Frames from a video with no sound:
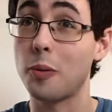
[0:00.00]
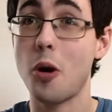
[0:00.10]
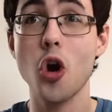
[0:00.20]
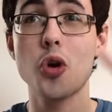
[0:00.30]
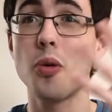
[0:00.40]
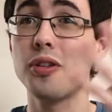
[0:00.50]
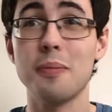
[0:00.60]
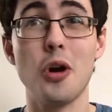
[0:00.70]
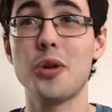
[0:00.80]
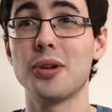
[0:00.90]
of the Pokemon
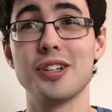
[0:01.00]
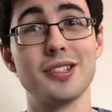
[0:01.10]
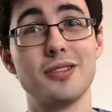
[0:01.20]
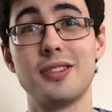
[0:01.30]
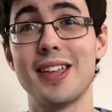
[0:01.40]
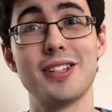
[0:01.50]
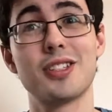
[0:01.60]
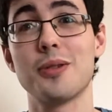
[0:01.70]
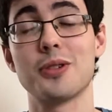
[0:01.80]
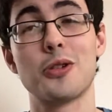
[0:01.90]
are just, they're
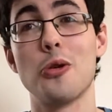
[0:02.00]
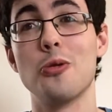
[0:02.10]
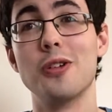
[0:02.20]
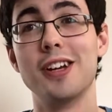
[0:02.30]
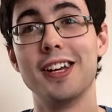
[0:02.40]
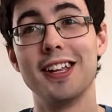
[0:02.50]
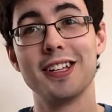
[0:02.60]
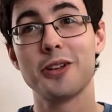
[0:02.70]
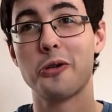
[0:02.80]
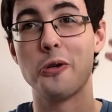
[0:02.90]
just so cool
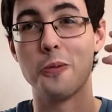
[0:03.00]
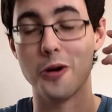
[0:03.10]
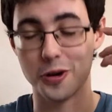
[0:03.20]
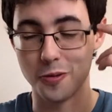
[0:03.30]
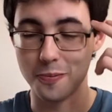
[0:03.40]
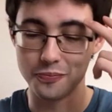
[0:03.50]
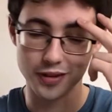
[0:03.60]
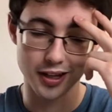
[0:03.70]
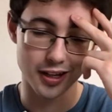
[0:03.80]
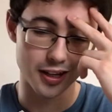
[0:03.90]
Pokemon,
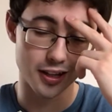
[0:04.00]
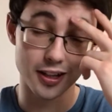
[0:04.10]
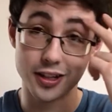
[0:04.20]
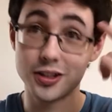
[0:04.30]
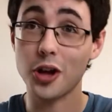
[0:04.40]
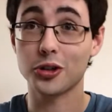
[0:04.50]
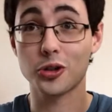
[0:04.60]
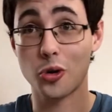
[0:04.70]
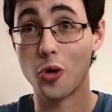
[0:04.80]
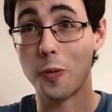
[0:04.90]

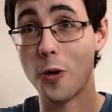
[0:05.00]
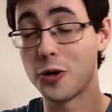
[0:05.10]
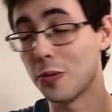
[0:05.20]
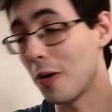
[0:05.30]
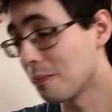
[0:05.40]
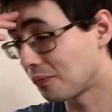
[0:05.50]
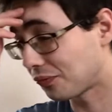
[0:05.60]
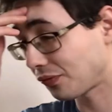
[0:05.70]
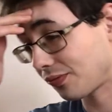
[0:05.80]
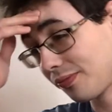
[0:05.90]
such cool Pokemon.
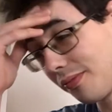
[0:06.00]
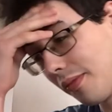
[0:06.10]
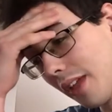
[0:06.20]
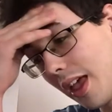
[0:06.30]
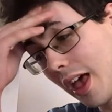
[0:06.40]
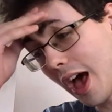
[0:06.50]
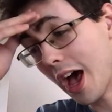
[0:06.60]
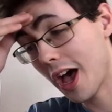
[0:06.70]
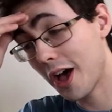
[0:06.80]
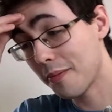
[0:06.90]

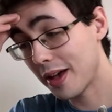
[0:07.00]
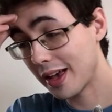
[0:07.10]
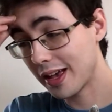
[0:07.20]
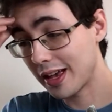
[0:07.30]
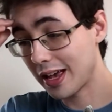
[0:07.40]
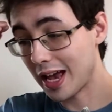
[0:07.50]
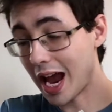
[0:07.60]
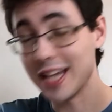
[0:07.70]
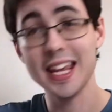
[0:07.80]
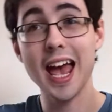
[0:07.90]
And
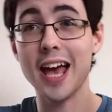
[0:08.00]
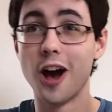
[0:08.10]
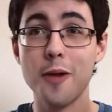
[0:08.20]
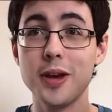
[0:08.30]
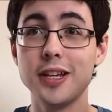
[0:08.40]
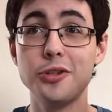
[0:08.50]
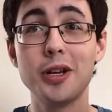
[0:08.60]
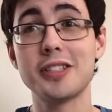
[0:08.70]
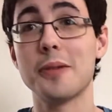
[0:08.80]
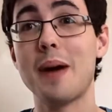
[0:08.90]
yeah, I mean, you
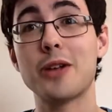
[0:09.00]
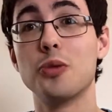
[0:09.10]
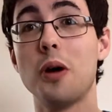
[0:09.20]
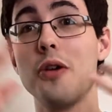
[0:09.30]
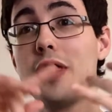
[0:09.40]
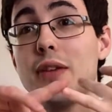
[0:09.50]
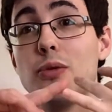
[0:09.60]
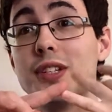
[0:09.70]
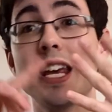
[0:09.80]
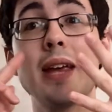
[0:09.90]
get to battle both
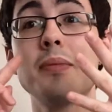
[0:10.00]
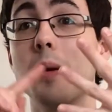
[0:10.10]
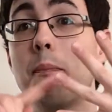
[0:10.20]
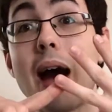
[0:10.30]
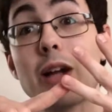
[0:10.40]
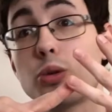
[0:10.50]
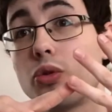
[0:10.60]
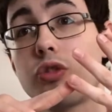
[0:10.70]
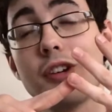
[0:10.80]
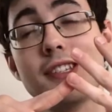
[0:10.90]
evil teams, the battle
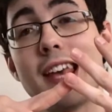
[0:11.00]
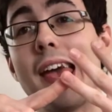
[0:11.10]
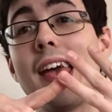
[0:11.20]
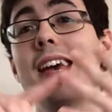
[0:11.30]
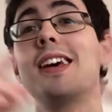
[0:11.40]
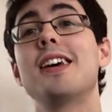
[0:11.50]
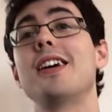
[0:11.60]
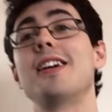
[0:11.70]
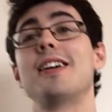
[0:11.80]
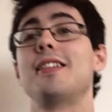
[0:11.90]
frontier,
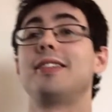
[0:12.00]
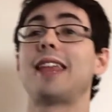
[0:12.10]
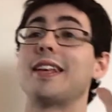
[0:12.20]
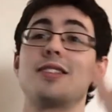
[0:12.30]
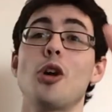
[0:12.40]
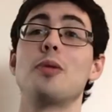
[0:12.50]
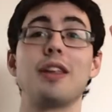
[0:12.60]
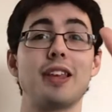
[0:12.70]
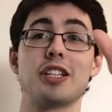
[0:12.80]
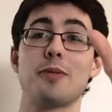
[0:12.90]
there's so many
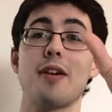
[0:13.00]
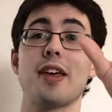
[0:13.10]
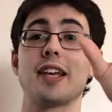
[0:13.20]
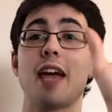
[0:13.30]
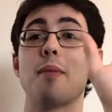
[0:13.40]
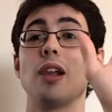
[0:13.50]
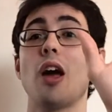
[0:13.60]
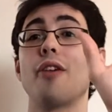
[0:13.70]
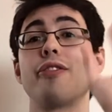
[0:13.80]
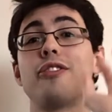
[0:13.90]
things about that game I
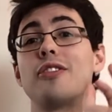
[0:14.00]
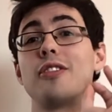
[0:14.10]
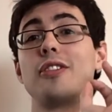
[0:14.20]
love.